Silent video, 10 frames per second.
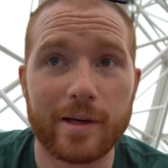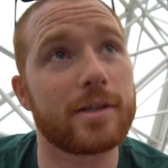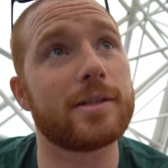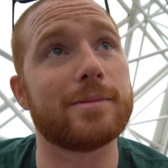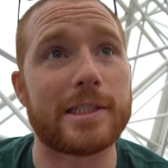got to
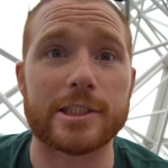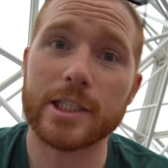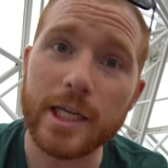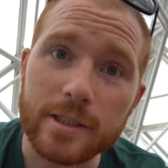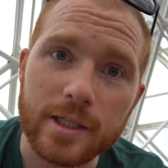go to Magic
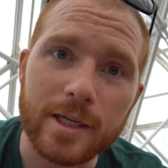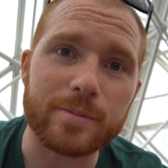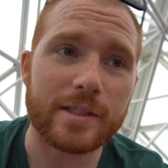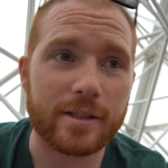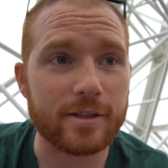Kingdom
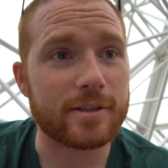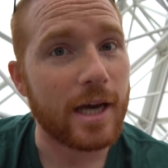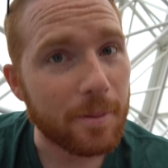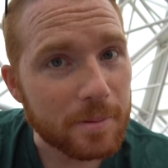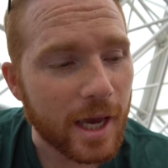to get the
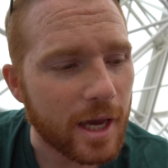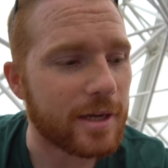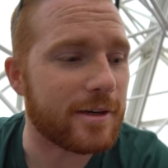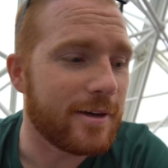cupcake.